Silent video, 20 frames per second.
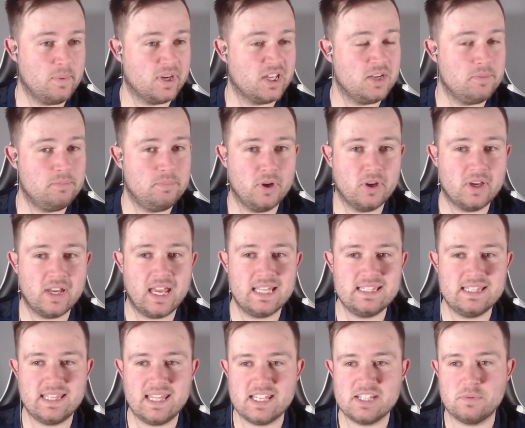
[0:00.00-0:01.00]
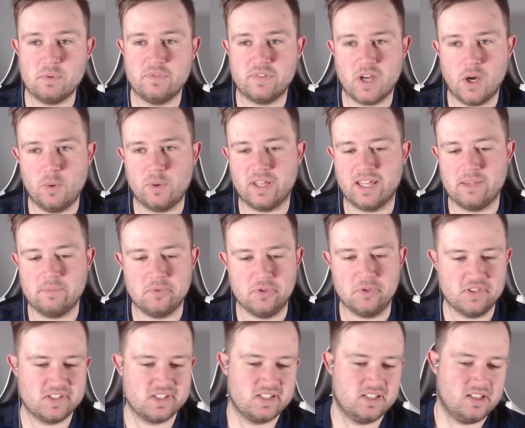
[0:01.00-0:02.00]
we're going to bookend this with
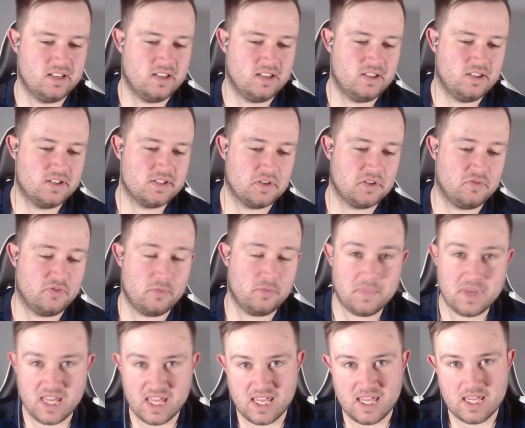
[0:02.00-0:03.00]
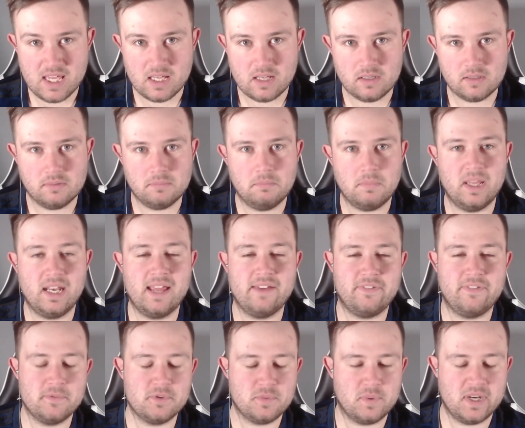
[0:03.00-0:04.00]
goalkeepers. So for me, in
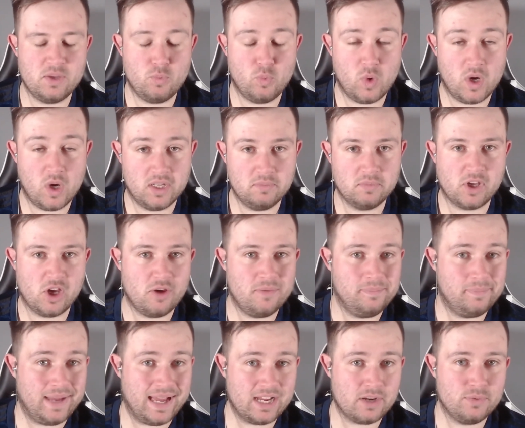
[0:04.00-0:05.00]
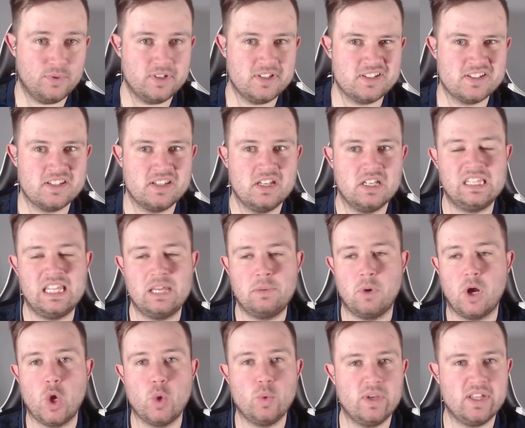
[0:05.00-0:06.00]
FM21, going backwards, there
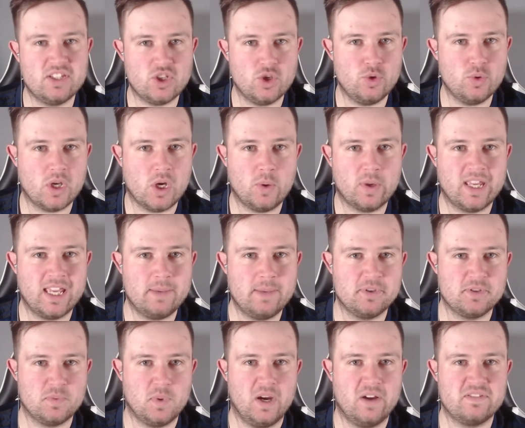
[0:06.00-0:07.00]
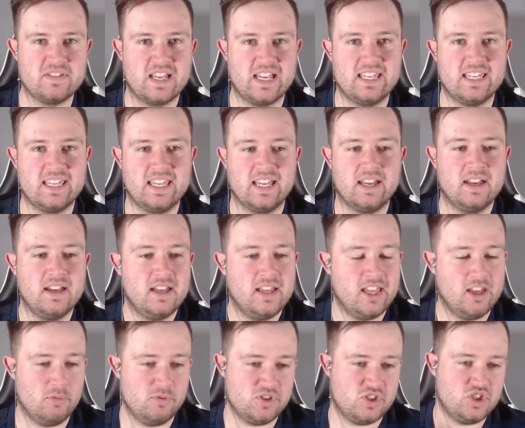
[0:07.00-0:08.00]
were only 2 goalkeepers worth taking.
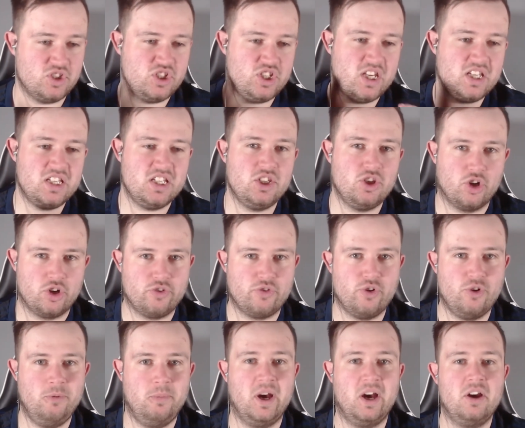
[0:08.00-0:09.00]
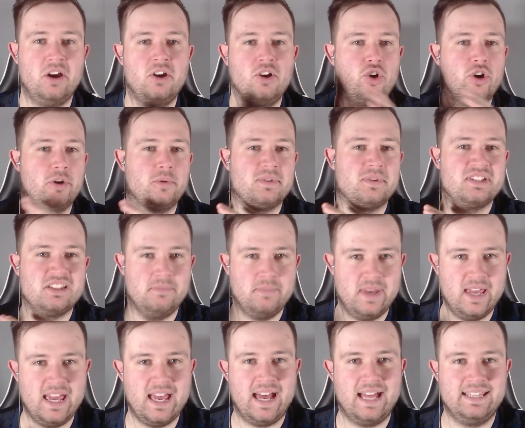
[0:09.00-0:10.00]
It was Gigi Donnarumma or it was
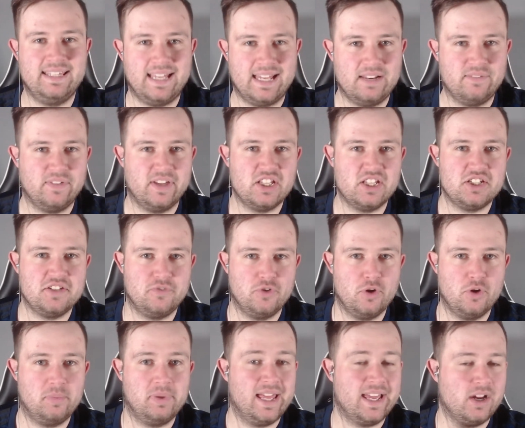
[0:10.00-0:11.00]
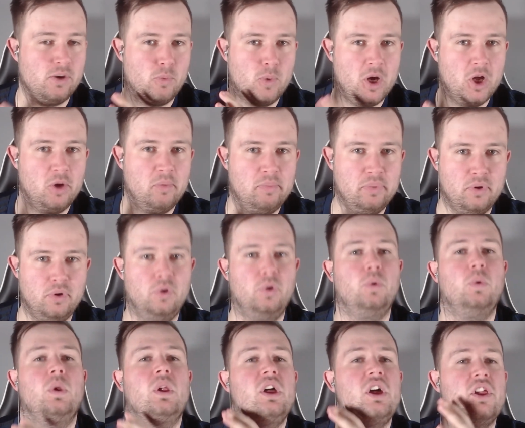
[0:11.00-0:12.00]
Samir Handanovic. If you were playing a world
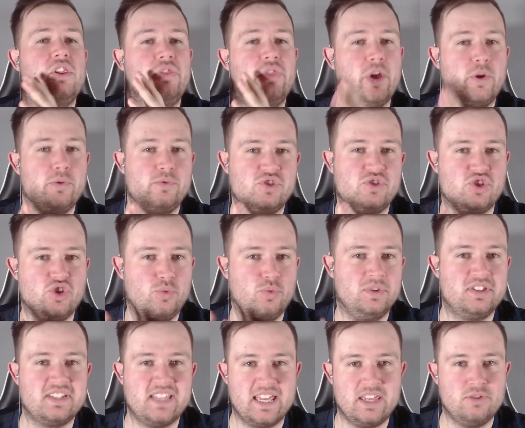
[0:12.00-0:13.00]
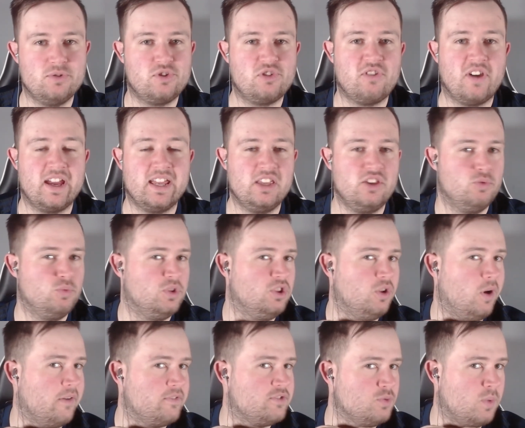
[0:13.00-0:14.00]
pool, those two would set you straight. You would
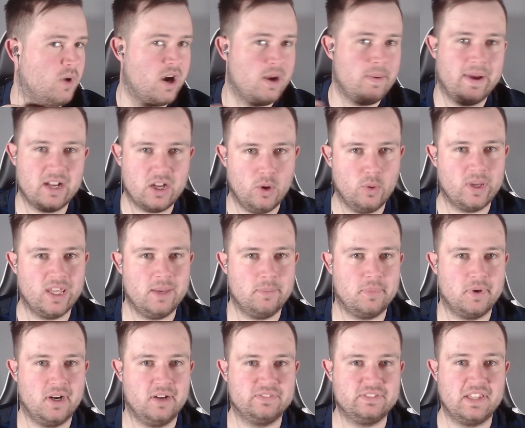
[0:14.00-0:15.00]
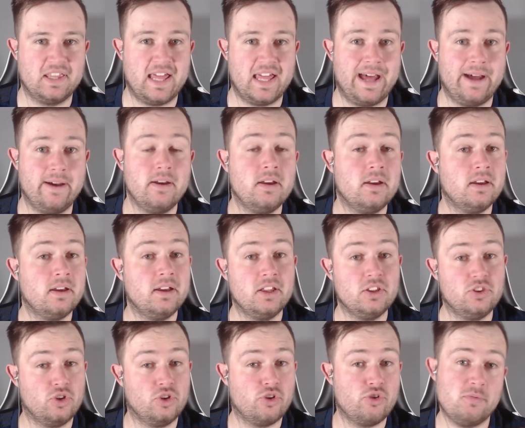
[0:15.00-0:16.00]
not have to worry about goalkeeper after that.
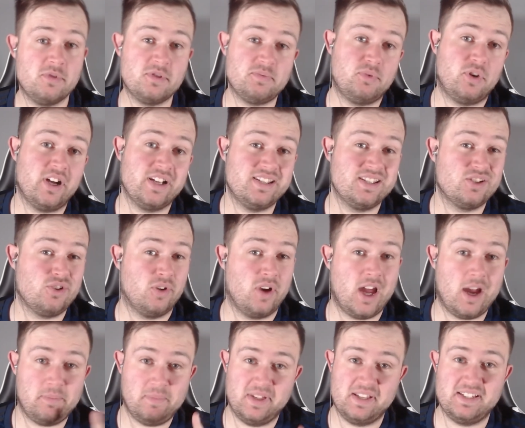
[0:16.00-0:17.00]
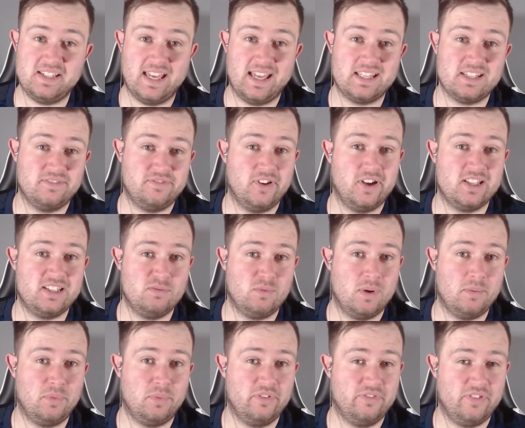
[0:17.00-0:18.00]
Donnarumma's price has gone up this year to
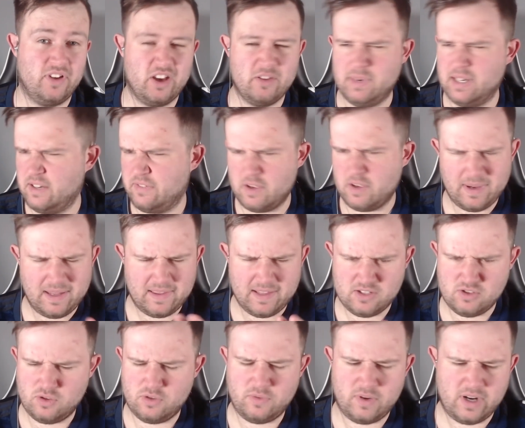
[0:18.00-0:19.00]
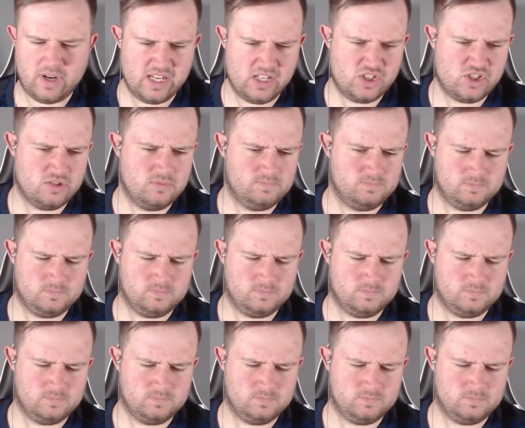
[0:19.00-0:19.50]
31.5 million, I think, about that sort of range.